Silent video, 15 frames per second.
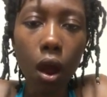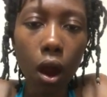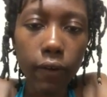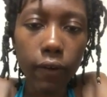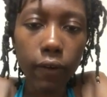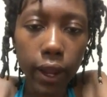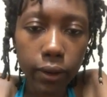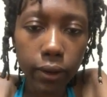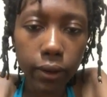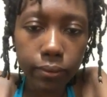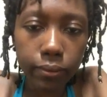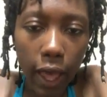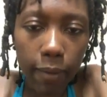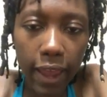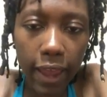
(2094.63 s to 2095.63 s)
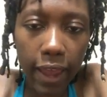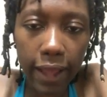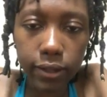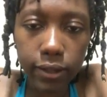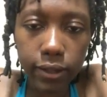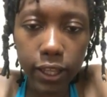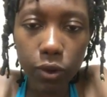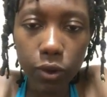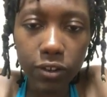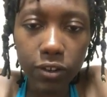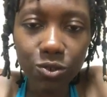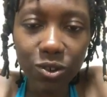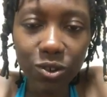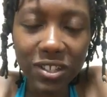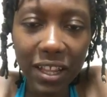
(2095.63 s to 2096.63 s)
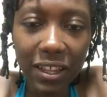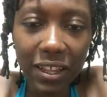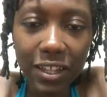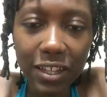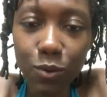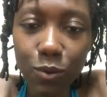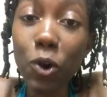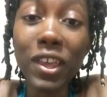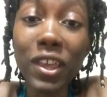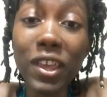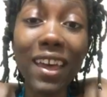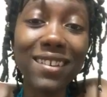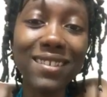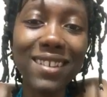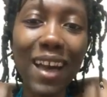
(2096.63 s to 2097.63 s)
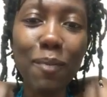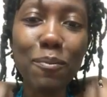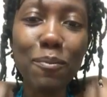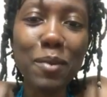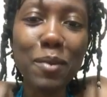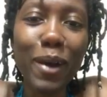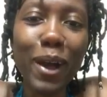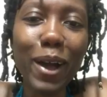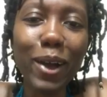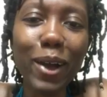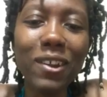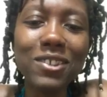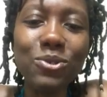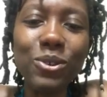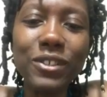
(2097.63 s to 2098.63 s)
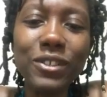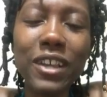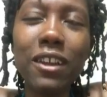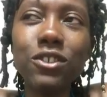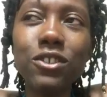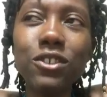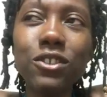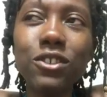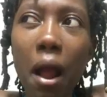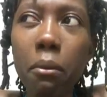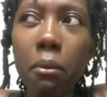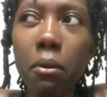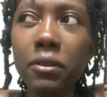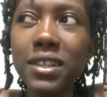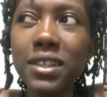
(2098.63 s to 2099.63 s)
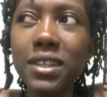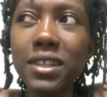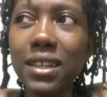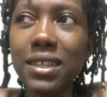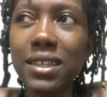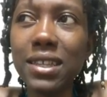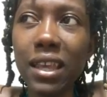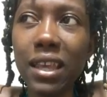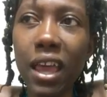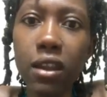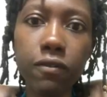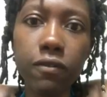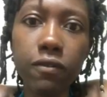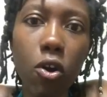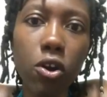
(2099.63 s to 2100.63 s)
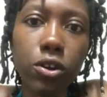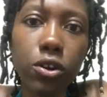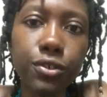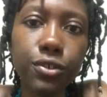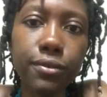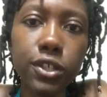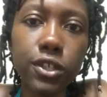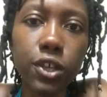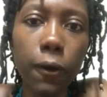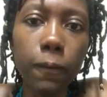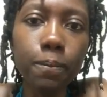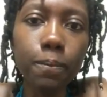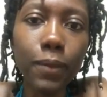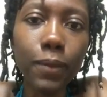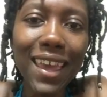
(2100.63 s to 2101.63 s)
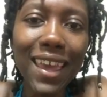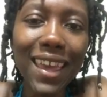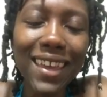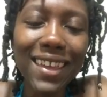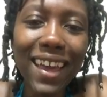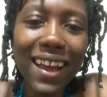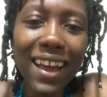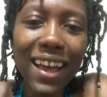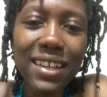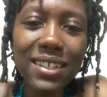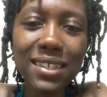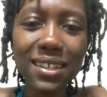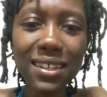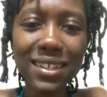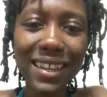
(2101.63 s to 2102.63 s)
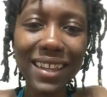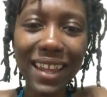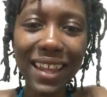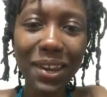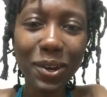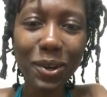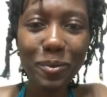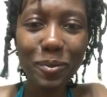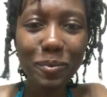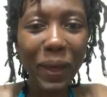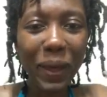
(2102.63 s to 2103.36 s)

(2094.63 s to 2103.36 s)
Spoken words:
All right. I've been acting like the Queen of Swords lately as well. Oh, yeah. I've been in my Queen of Swords energy probably since the end of March. So, yeah, guys. See you later.